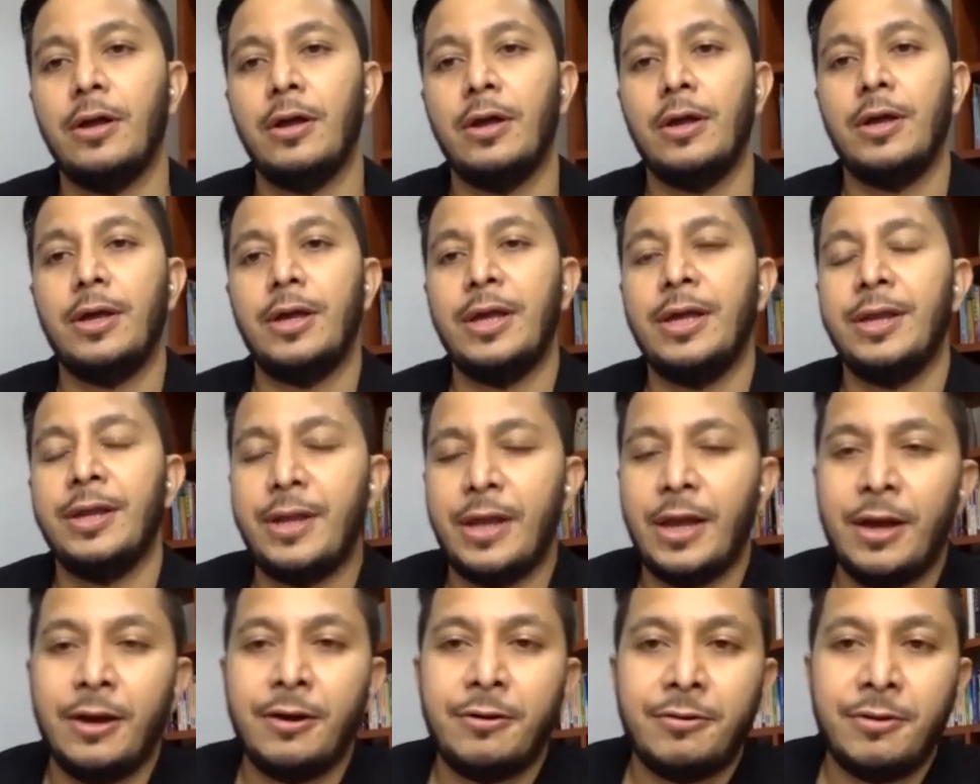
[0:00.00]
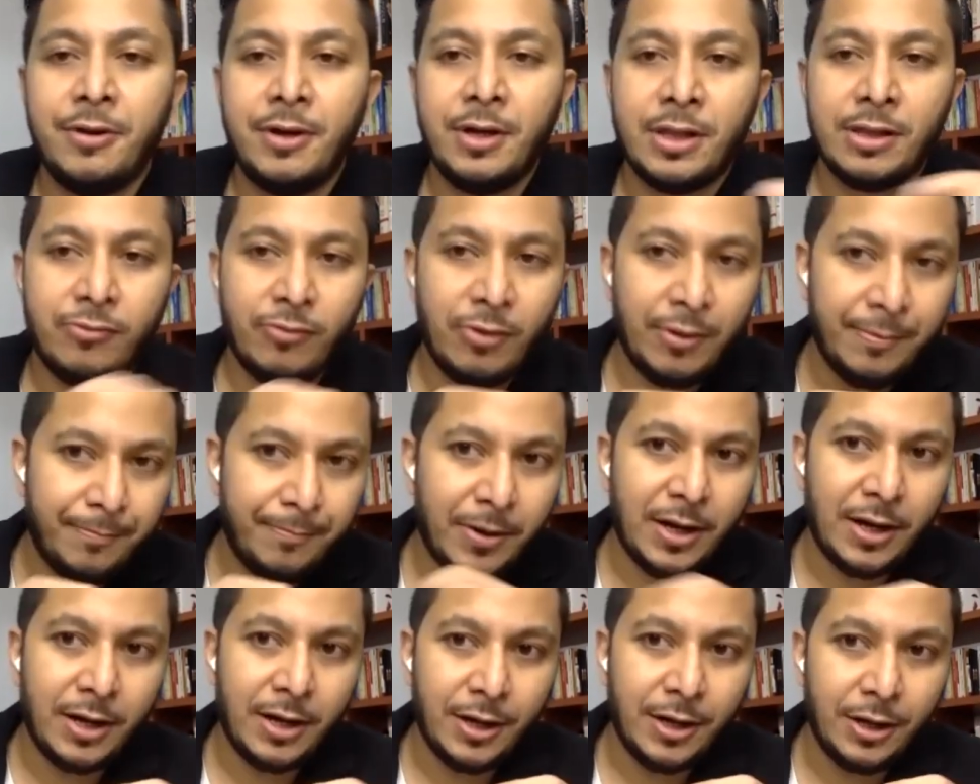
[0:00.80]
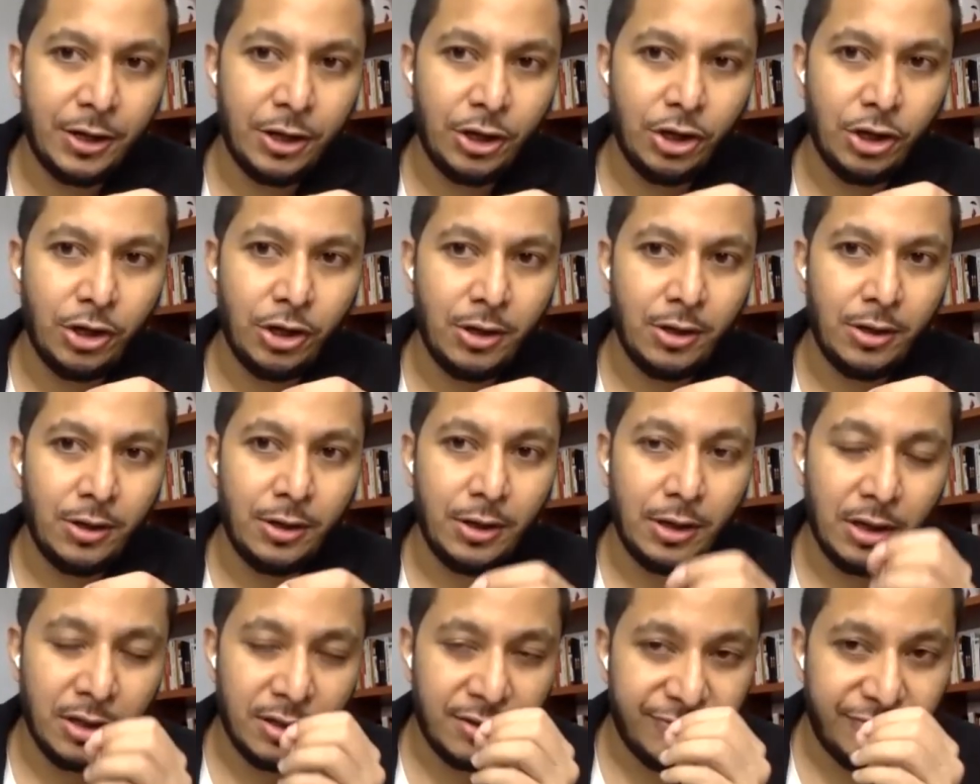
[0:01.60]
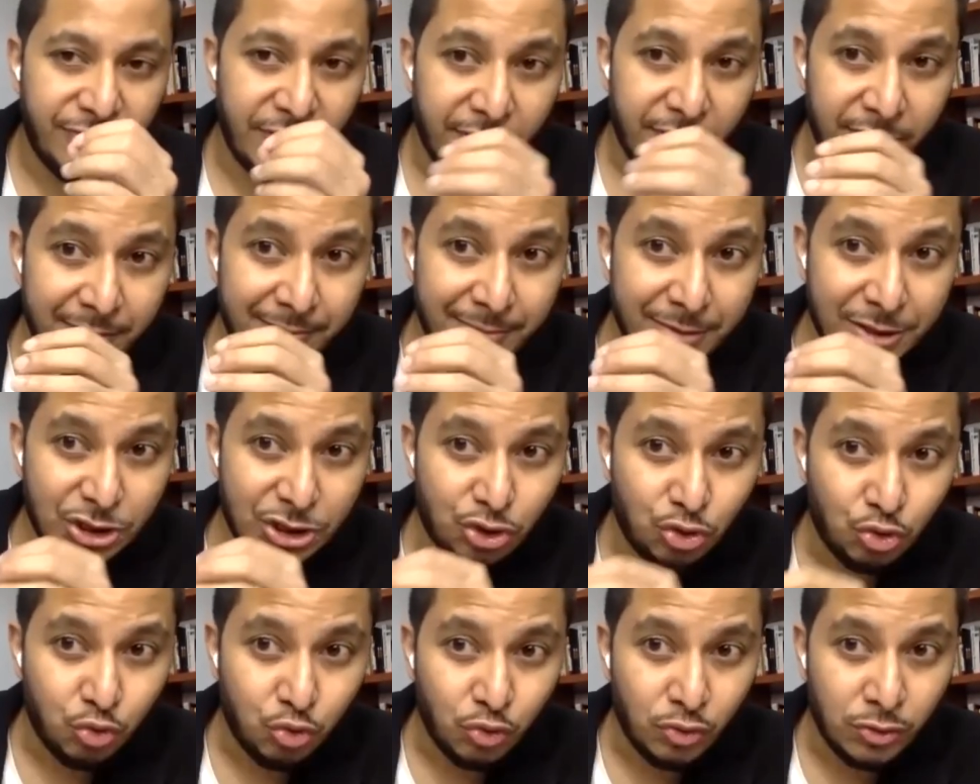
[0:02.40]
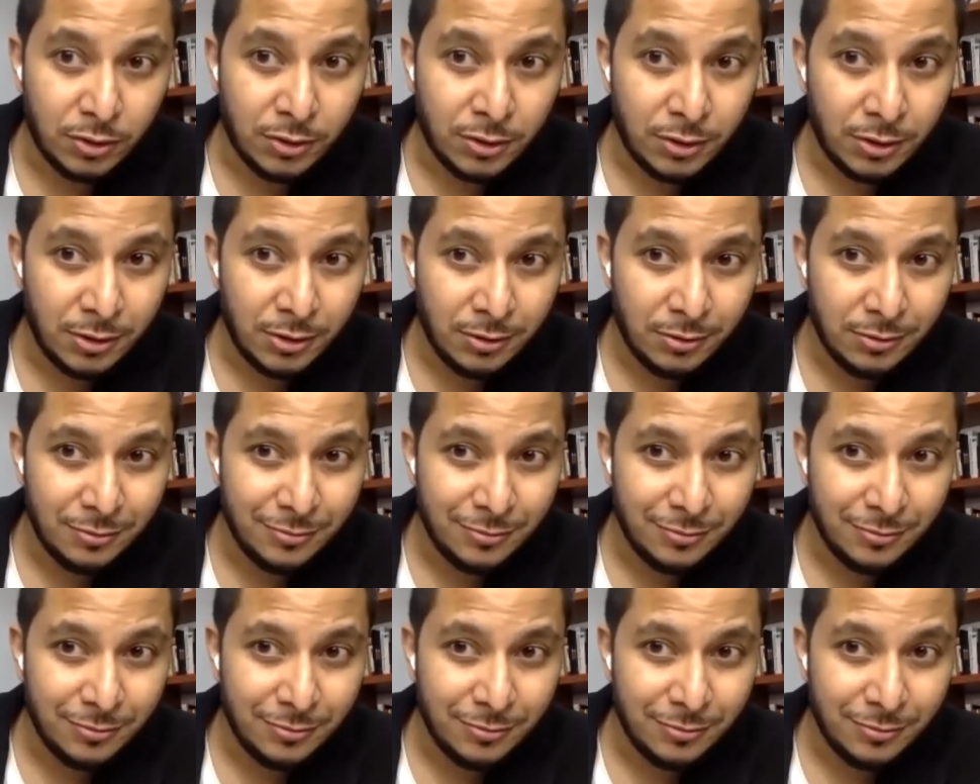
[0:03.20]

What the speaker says: in areas whereby it's very mature,